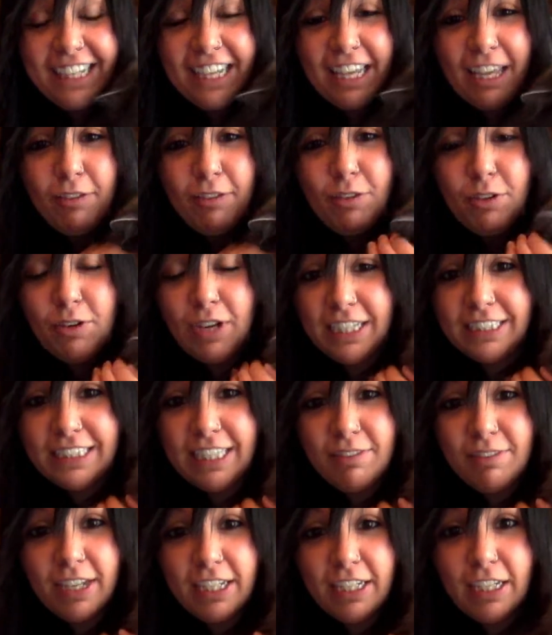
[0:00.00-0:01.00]
If you guys
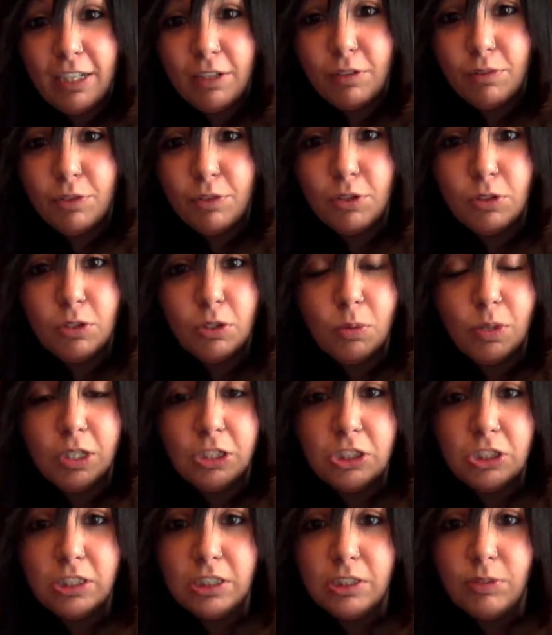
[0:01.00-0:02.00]
have any further
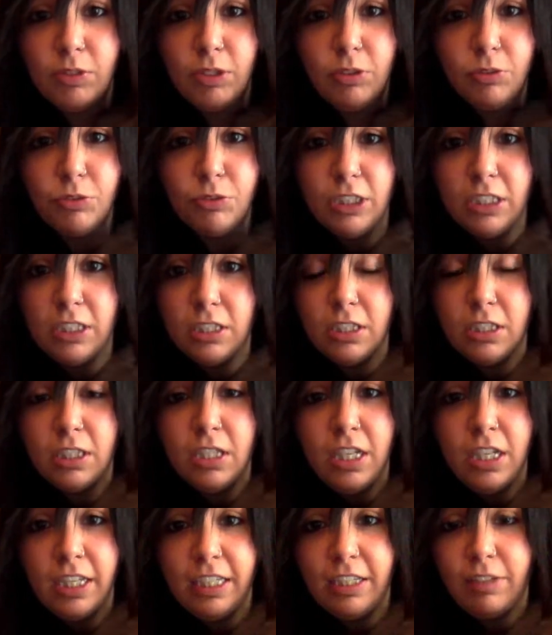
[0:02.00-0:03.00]
questions, feel free to
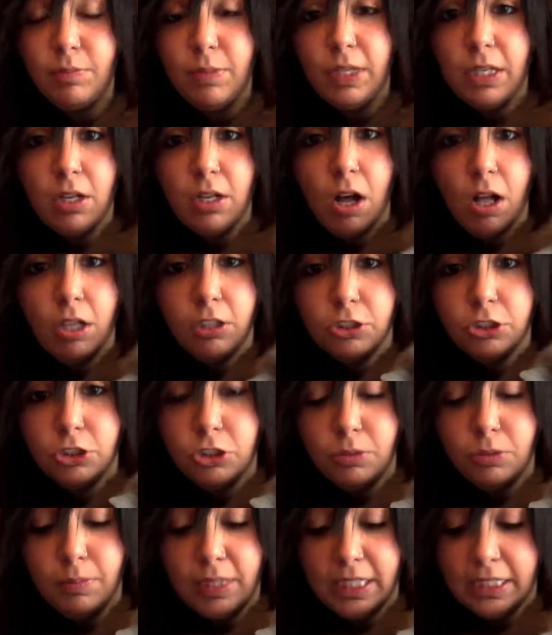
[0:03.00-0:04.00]
give me a call or
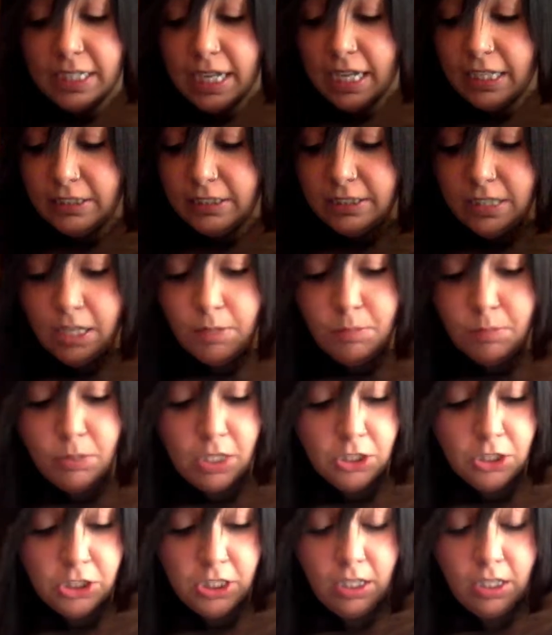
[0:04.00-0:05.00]
shoot me a text on
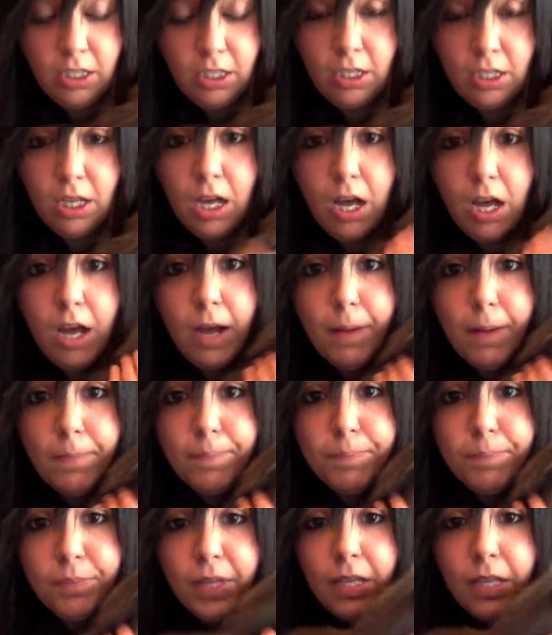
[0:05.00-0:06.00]
brushing.
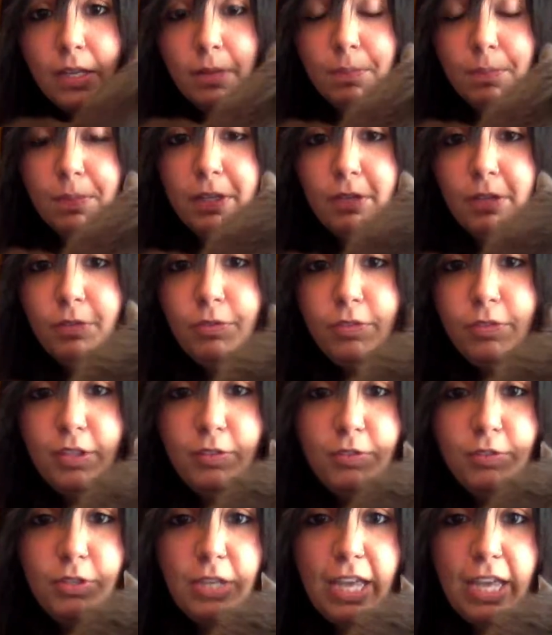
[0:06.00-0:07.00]
But
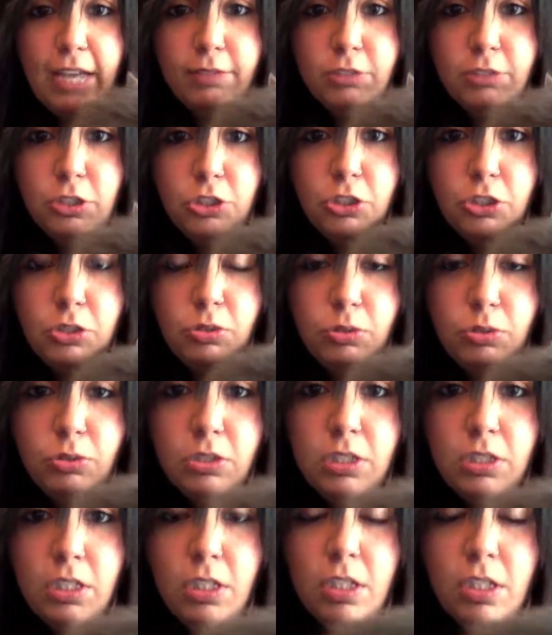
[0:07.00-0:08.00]
if you have to choose,
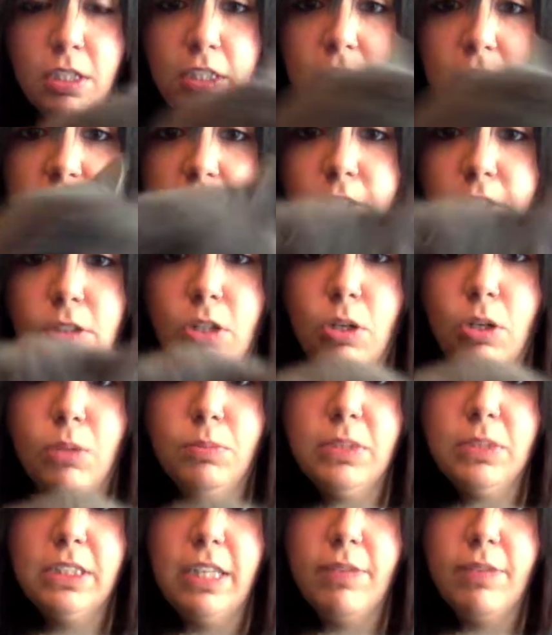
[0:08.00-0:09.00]
the steel
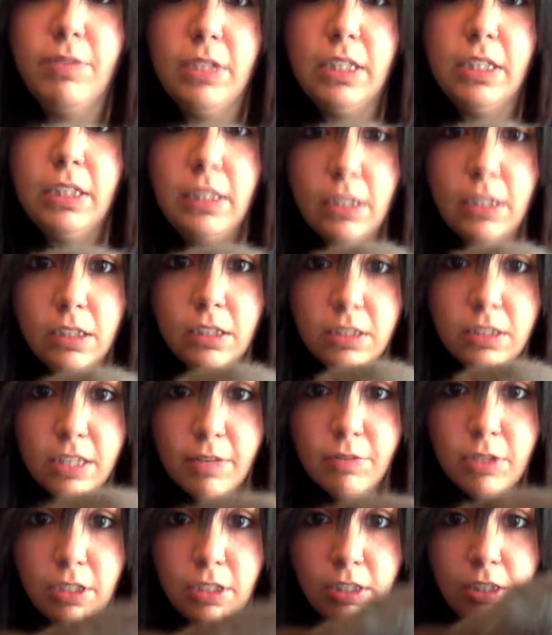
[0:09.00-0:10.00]
comb's definitely
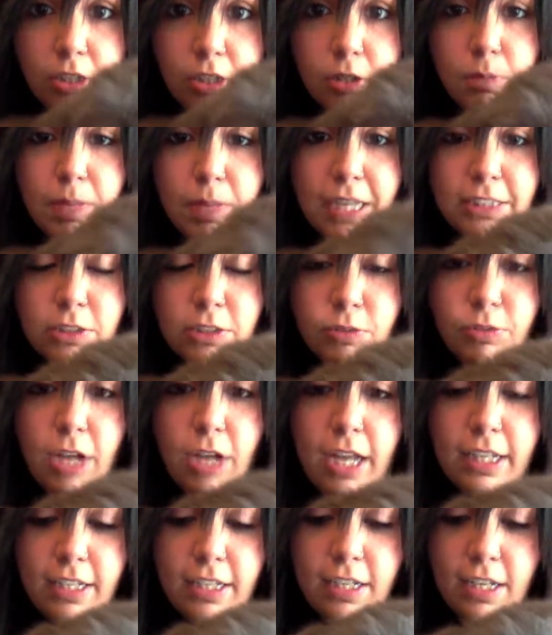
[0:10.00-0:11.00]
your best
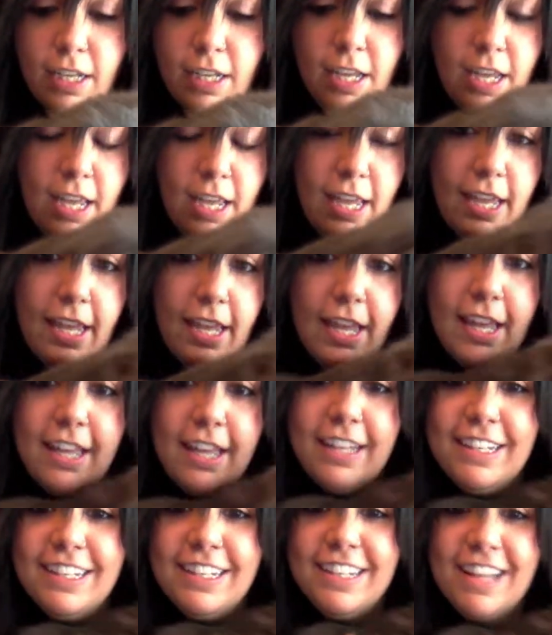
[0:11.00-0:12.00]
friend.
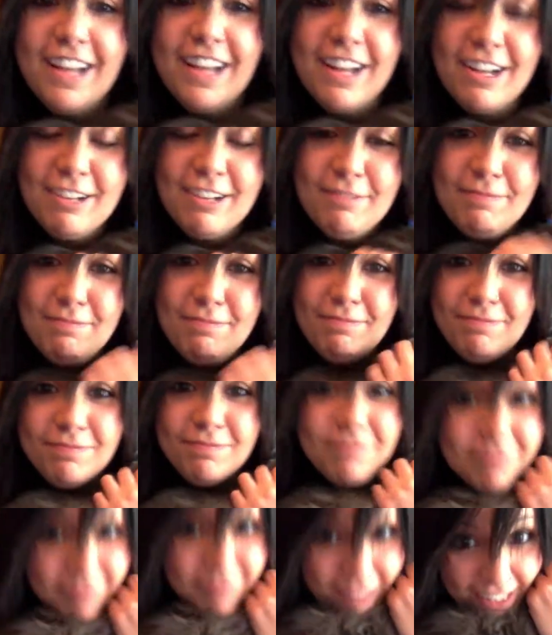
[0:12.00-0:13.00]
And
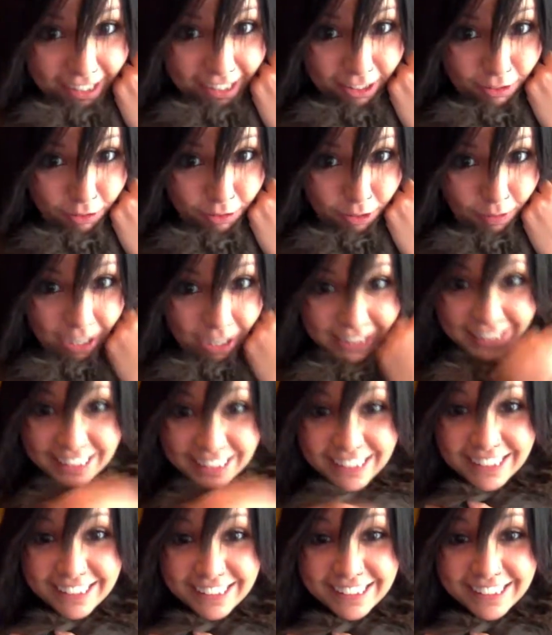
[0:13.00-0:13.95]
thank you for watching.